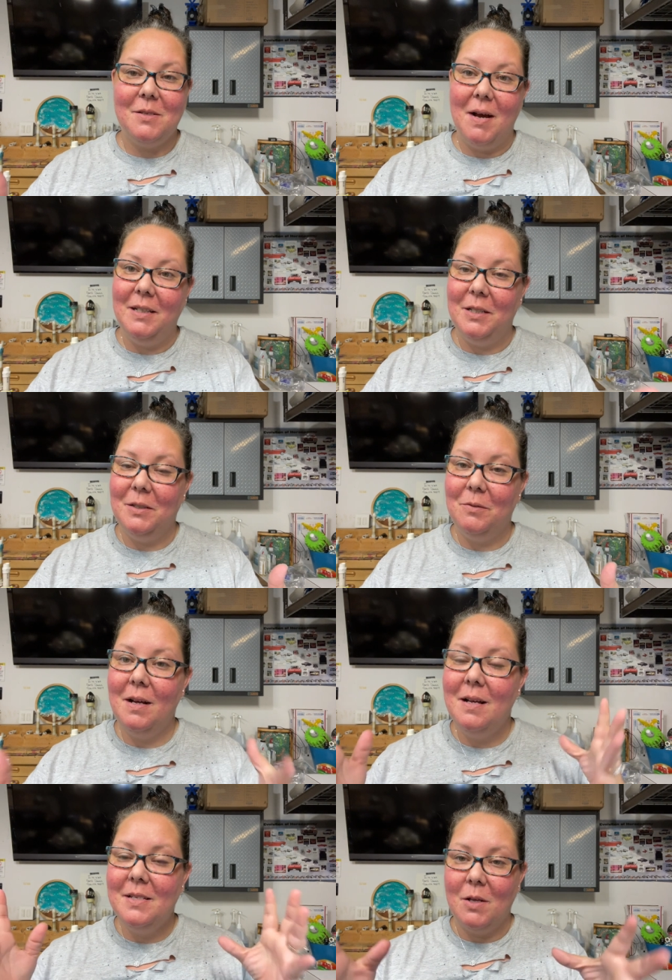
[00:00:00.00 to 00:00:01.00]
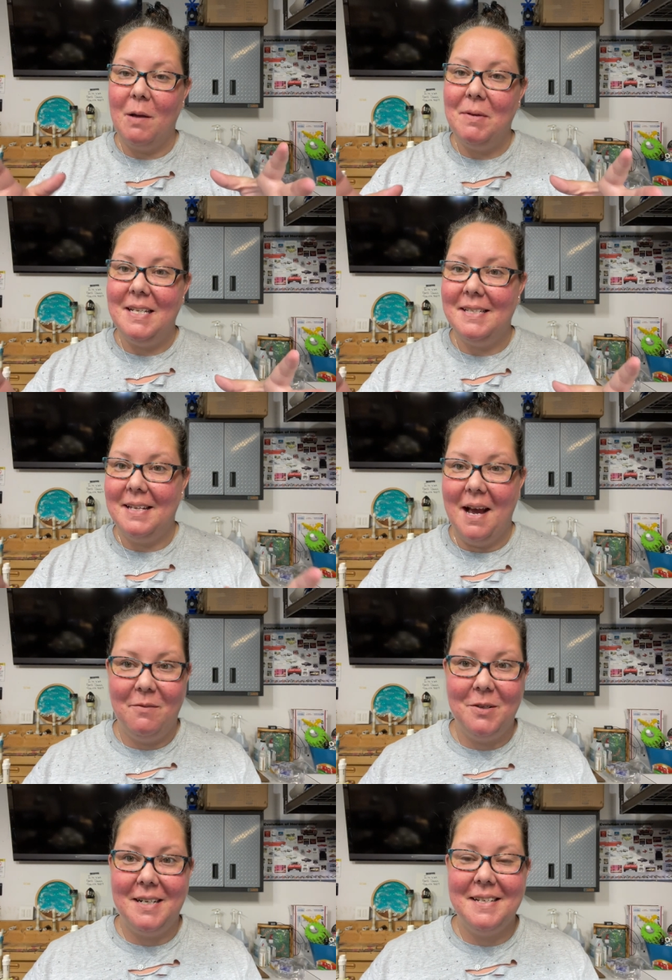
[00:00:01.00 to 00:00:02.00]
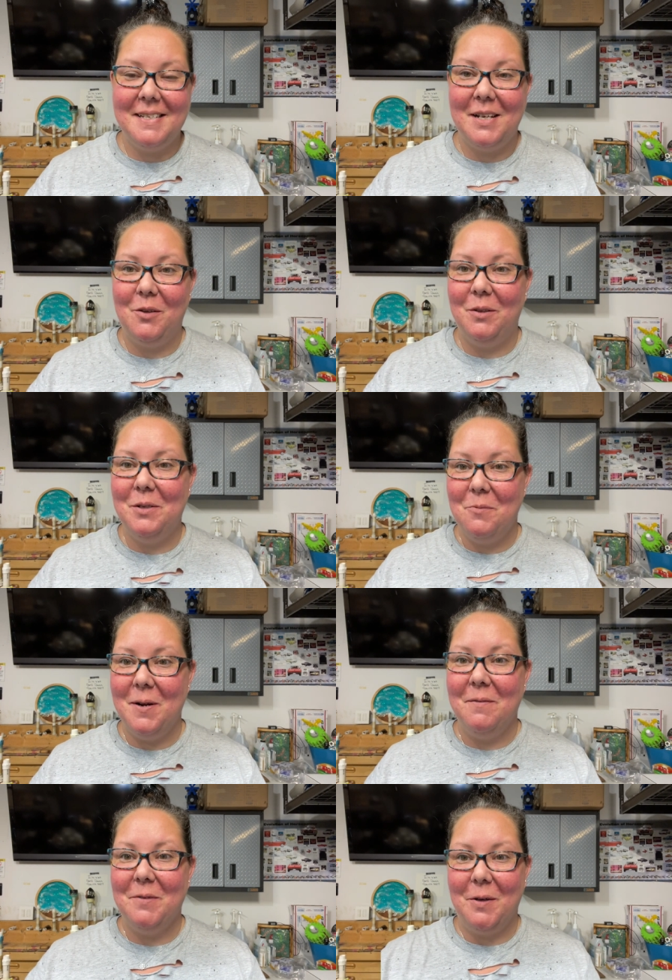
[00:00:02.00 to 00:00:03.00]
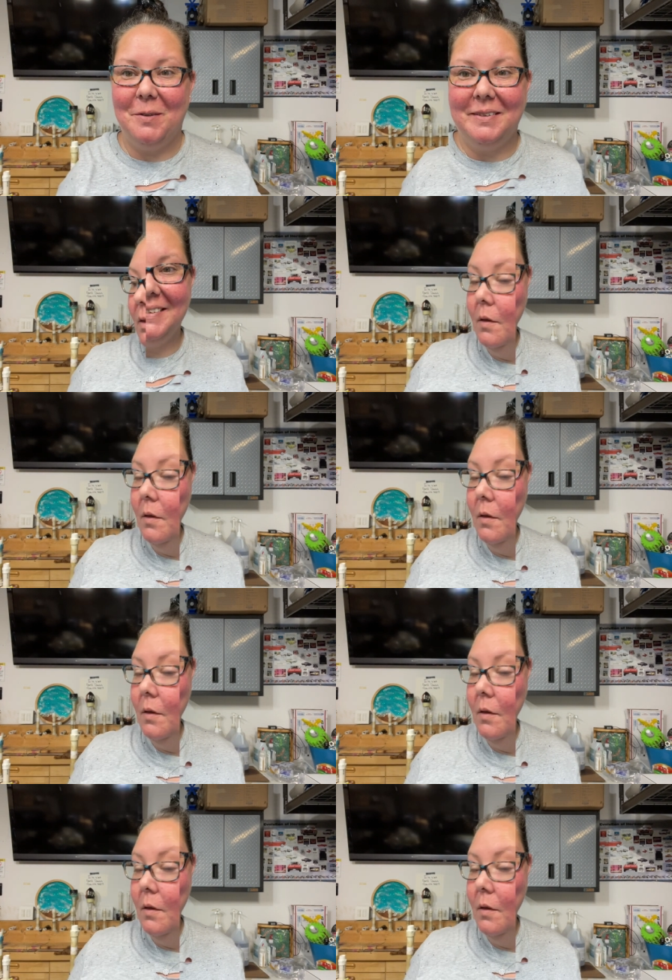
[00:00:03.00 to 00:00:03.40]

So hello, so happy to see every single one of you.